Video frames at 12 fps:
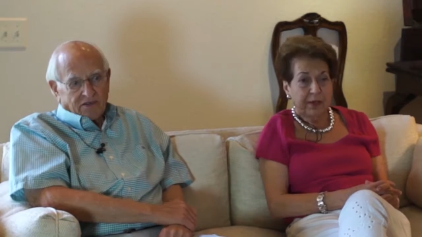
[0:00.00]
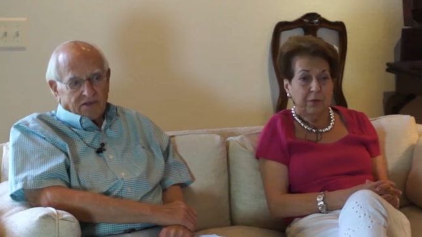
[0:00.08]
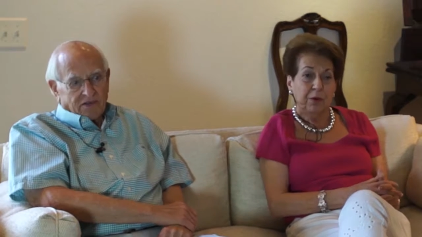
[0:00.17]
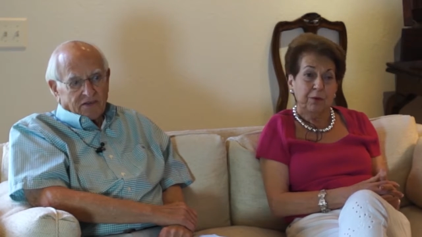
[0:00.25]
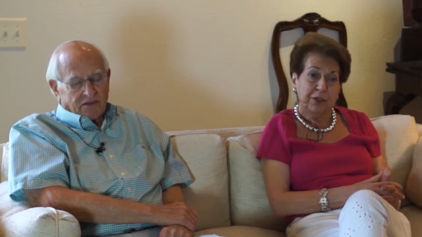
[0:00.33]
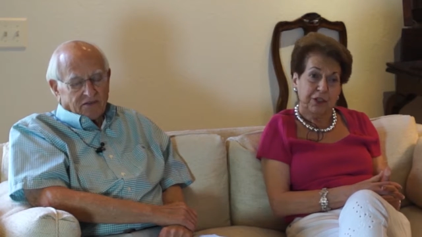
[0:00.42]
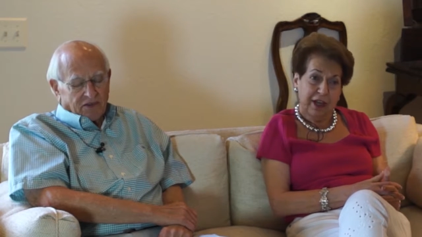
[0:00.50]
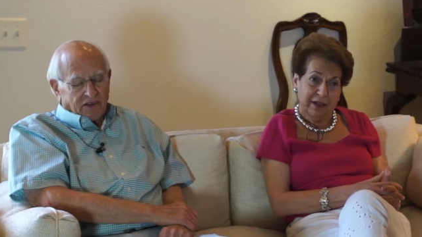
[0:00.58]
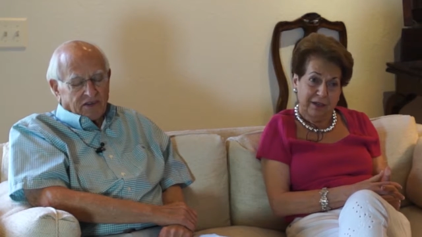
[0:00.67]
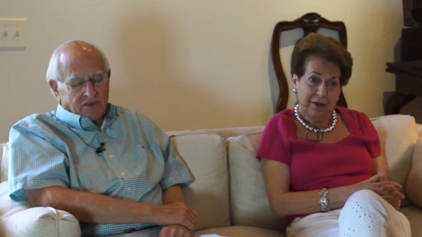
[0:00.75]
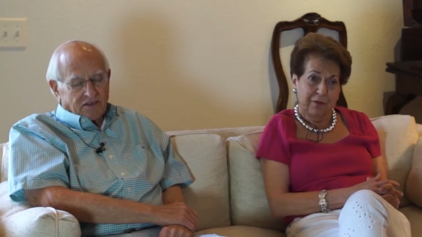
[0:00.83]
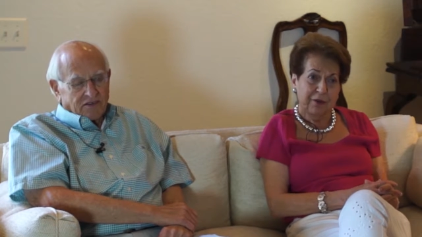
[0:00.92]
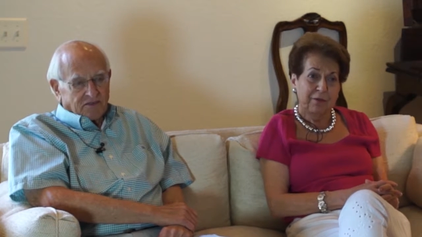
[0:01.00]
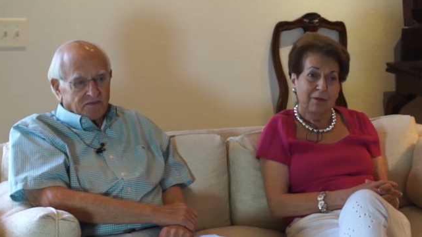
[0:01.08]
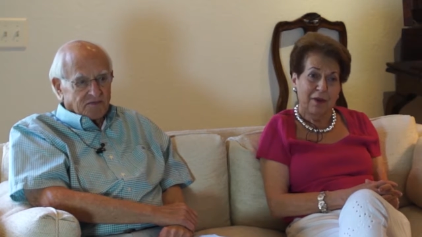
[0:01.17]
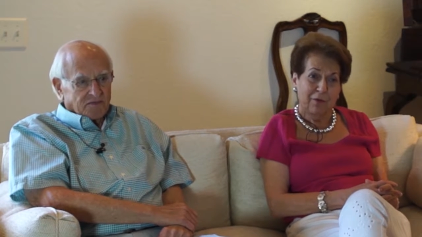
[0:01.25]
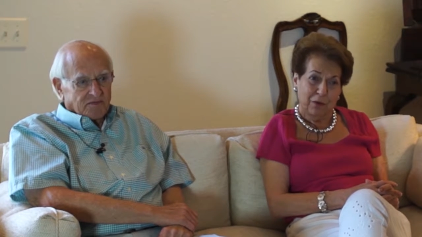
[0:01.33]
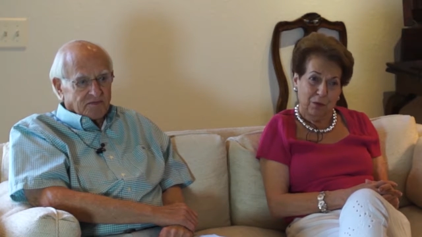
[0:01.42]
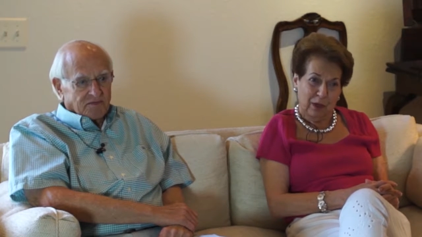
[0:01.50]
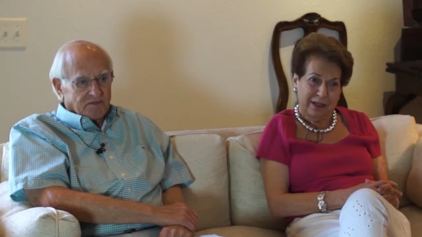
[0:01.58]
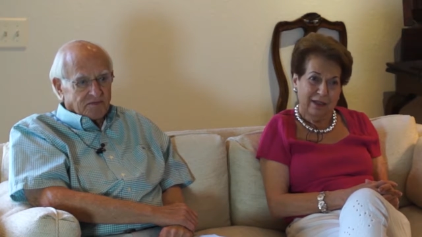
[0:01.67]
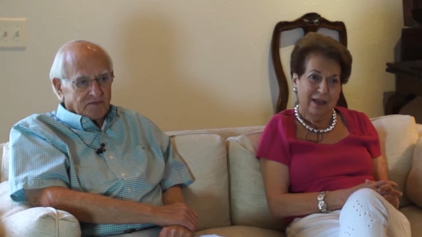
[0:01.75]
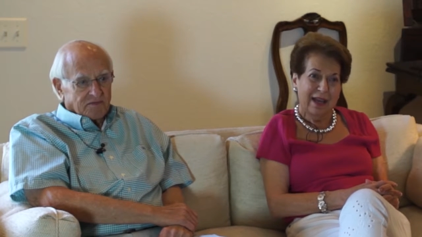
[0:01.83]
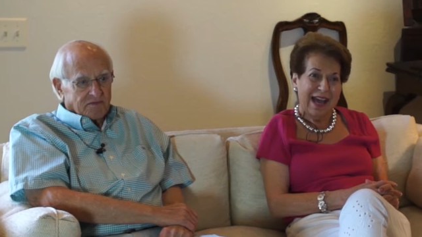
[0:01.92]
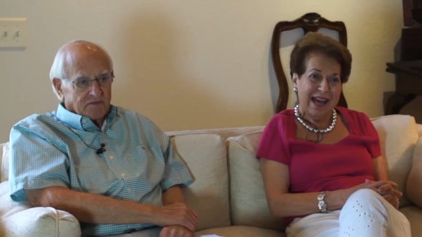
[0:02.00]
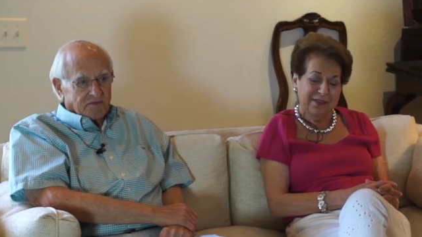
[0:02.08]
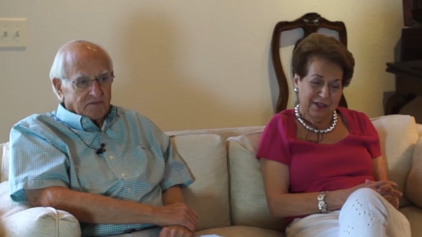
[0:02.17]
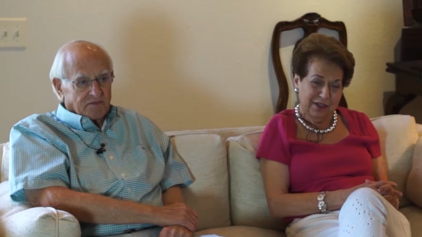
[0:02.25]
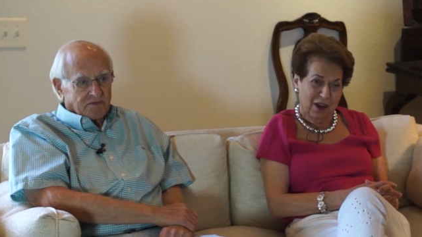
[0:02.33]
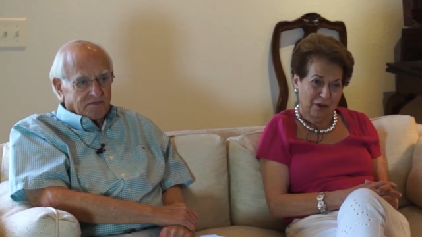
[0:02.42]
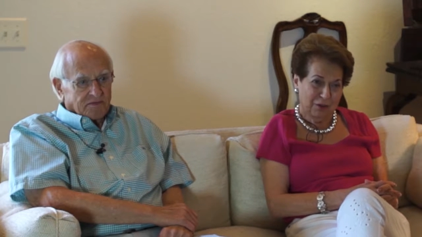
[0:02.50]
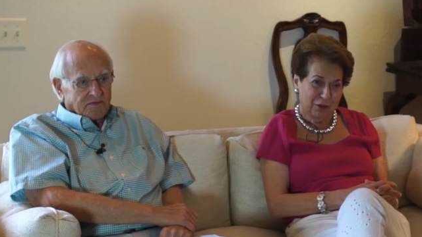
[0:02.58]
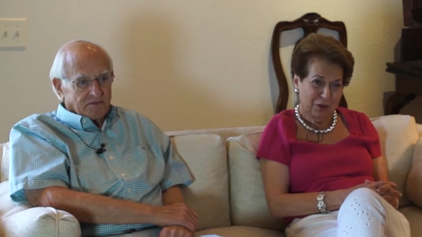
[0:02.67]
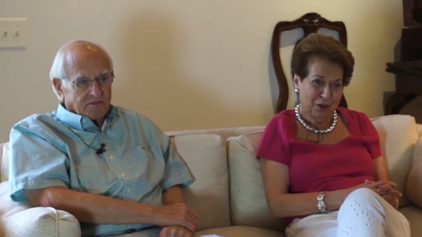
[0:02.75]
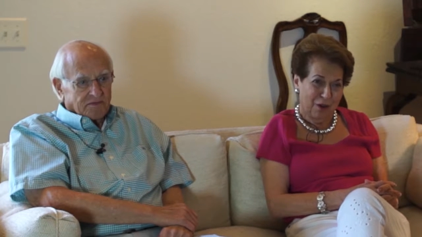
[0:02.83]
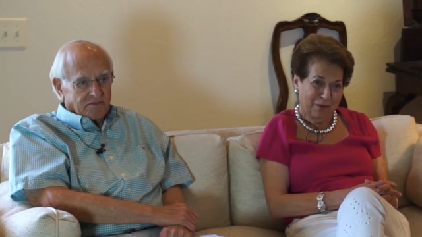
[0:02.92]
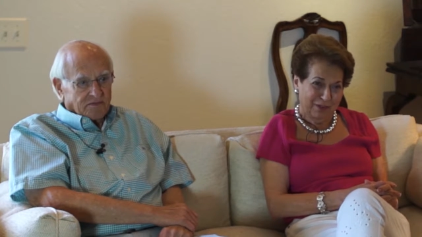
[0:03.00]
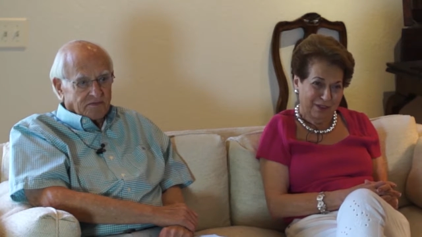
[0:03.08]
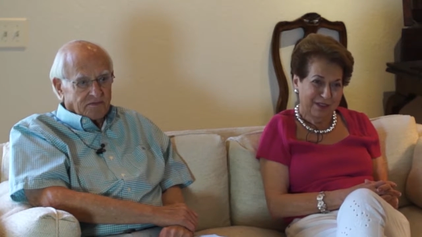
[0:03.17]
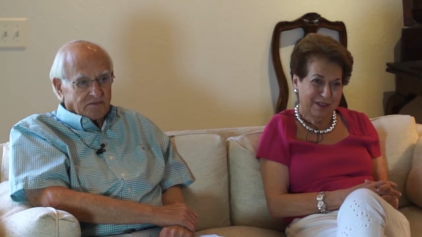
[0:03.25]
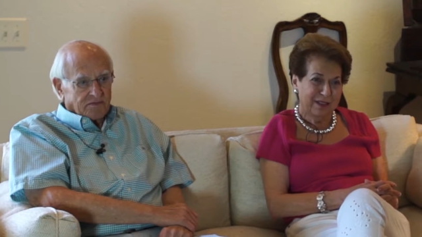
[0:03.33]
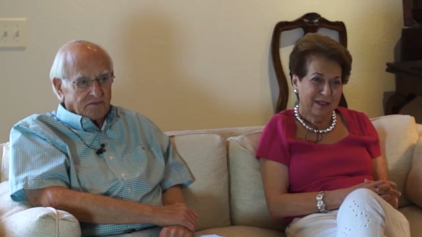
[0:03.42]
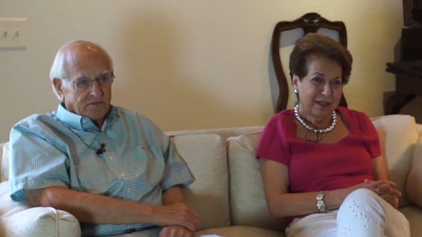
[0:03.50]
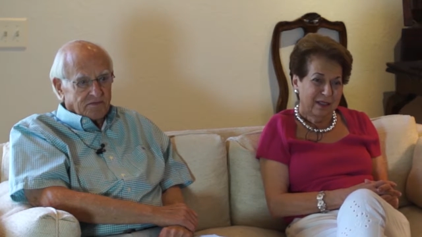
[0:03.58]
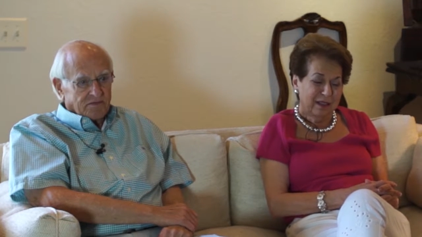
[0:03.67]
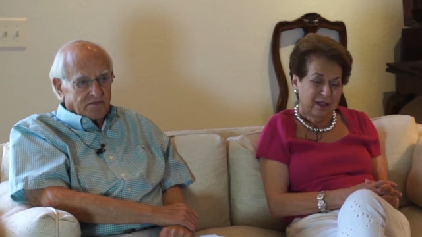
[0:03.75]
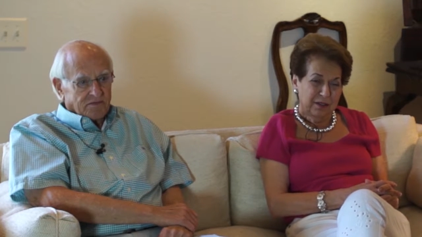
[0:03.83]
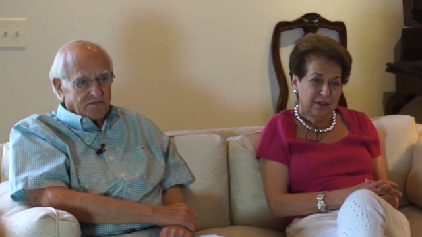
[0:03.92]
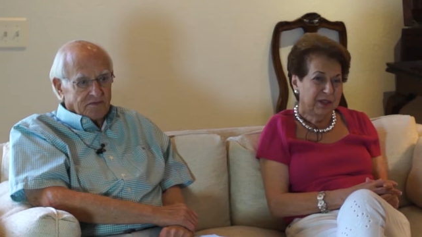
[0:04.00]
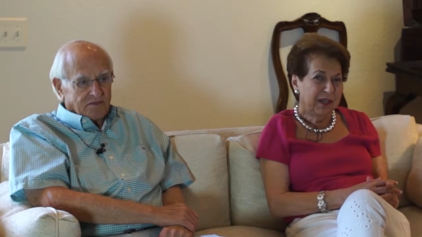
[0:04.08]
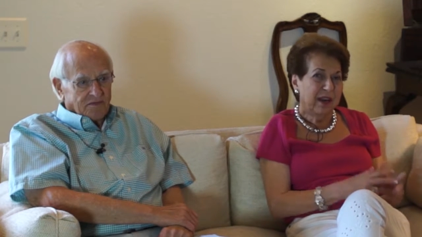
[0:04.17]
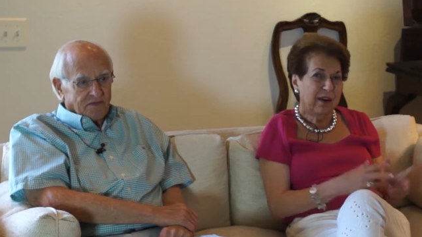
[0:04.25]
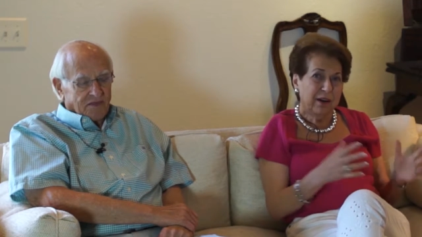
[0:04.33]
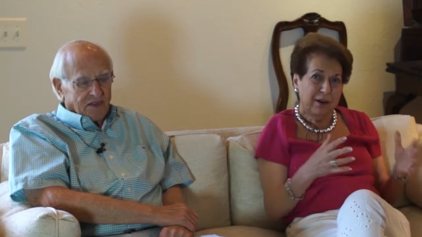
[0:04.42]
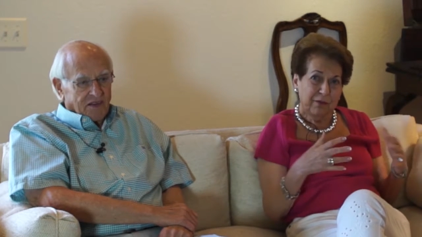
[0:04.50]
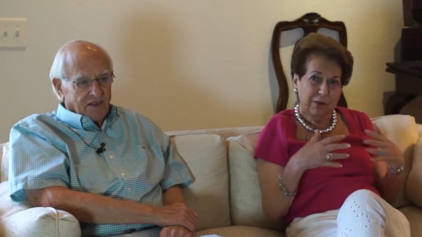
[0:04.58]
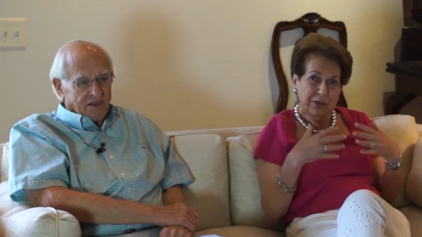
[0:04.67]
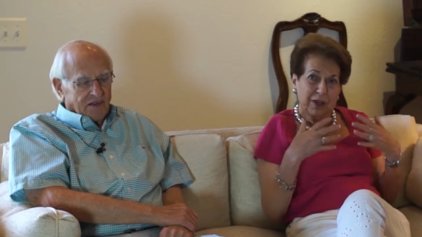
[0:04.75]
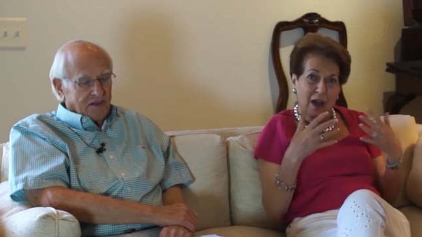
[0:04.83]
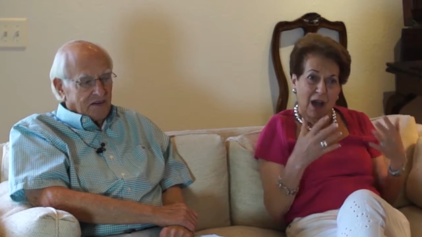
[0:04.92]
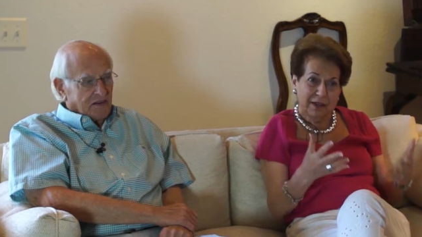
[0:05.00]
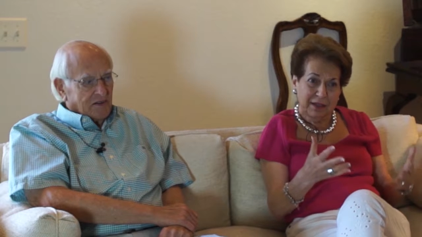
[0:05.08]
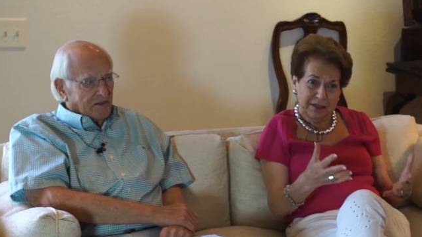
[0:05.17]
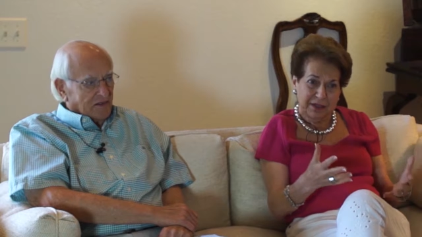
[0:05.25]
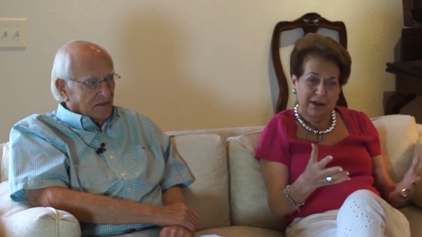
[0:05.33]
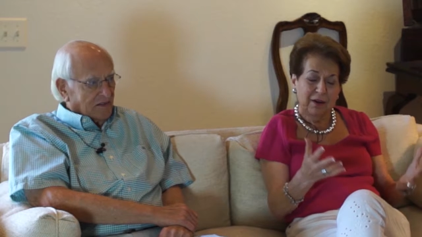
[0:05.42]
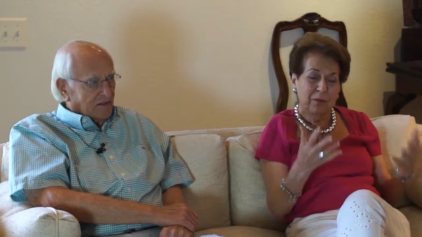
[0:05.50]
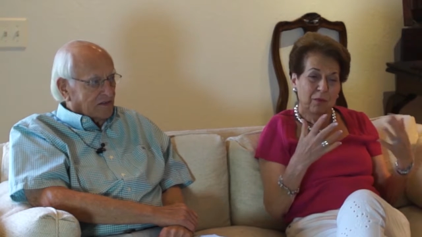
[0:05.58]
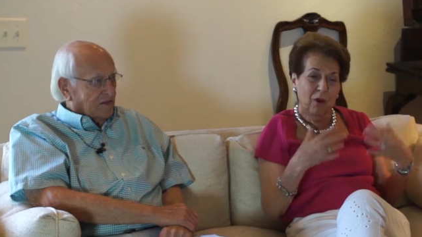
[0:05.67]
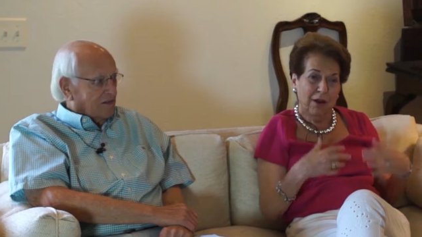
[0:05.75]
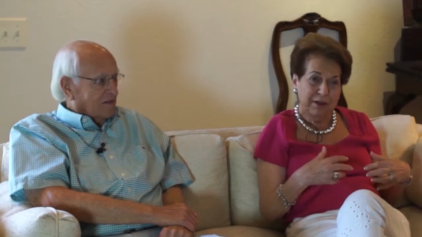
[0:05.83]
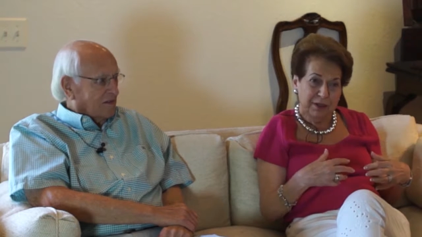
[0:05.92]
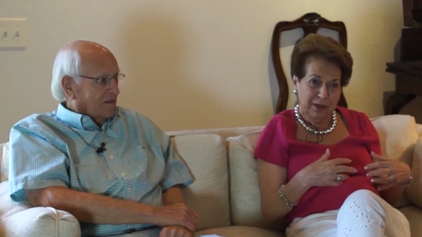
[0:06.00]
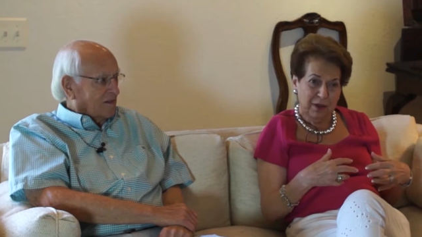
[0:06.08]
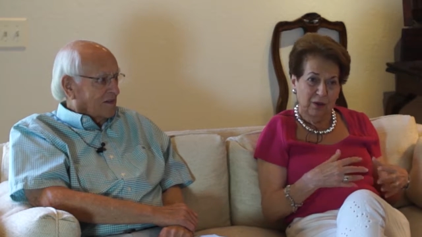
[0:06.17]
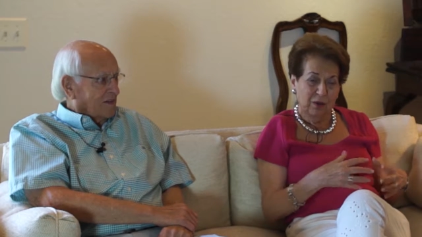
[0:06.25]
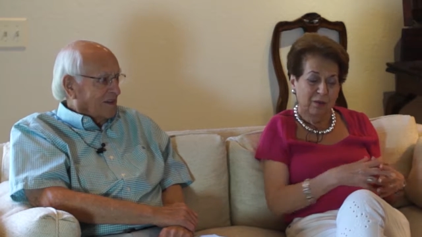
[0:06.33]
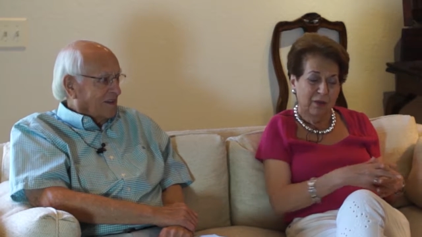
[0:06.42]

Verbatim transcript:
Speaker 1: And then we were checked right. every every week at the doctor's office. So the caregivers got us there, brought us home,